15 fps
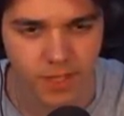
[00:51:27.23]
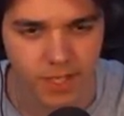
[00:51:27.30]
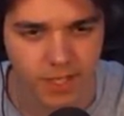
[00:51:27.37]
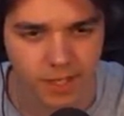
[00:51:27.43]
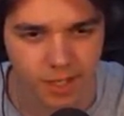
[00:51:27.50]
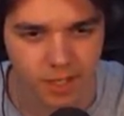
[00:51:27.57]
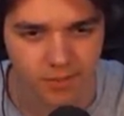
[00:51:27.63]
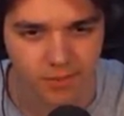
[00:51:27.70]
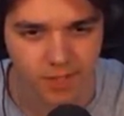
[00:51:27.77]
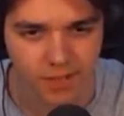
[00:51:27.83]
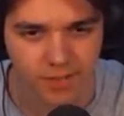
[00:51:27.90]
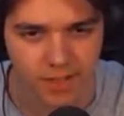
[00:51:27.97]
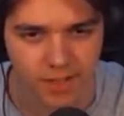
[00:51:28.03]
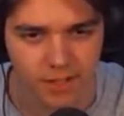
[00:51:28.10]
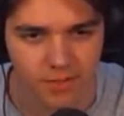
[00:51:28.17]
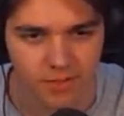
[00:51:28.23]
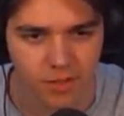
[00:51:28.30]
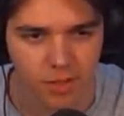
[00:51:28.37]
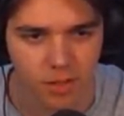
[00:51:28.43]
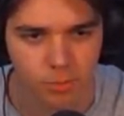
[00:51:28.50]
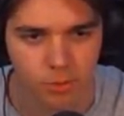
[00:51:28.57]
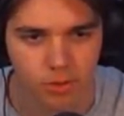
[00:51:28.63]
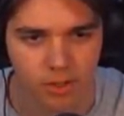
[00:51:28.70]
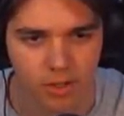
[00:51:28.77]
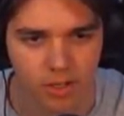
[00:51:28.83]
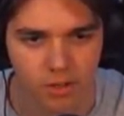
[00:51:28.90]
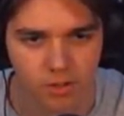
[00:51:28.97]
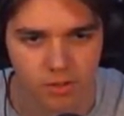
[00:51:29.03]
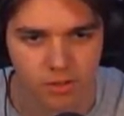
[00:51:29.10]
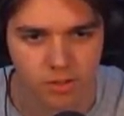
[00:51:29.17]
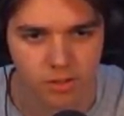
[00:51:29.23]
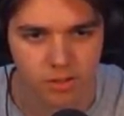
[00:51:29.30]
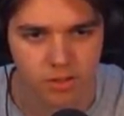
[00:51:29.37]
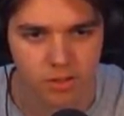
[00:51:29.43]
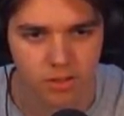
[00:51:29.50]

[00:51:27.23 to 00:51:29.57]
I gotta find the end of Cardboard House.